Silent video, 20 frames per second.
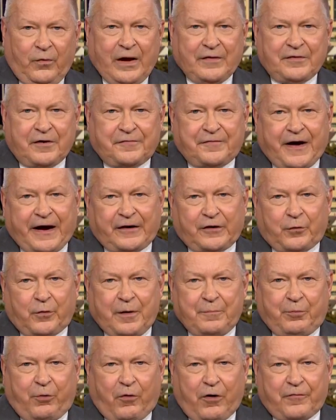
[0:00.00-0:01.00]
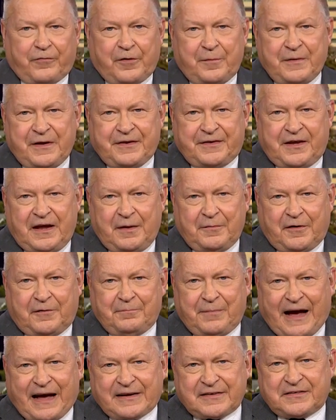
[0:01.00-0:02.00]
We have a final report from the
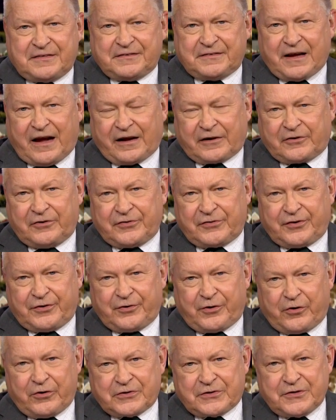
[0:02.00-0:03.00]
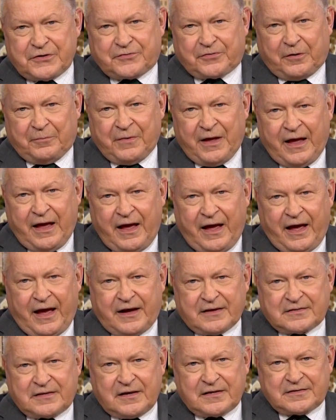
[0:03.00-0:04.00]
team of Madison doctors and nurses from
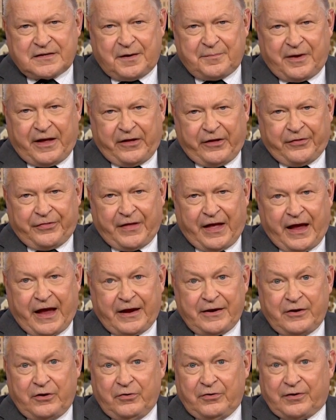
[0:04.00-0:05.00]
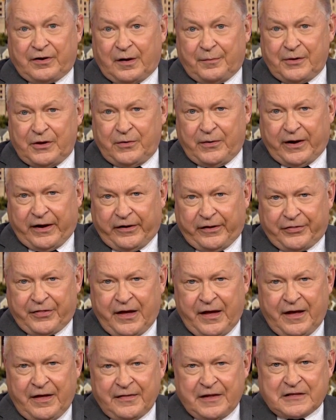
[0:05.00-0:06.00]
SSM Health and UW
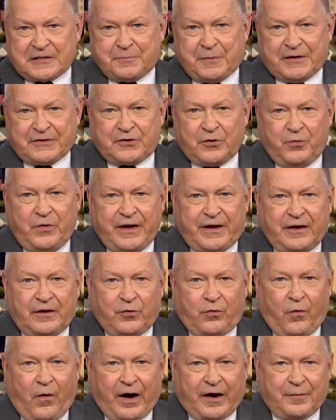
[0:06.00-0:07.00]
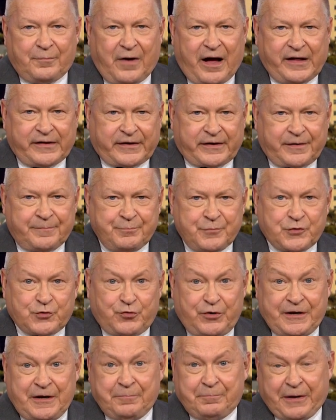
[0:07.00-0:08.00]
Health that spent a week in Guatemala
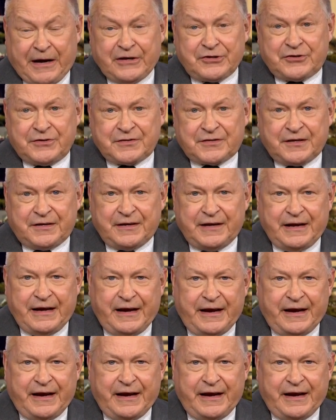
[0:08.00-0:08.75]
treating patients in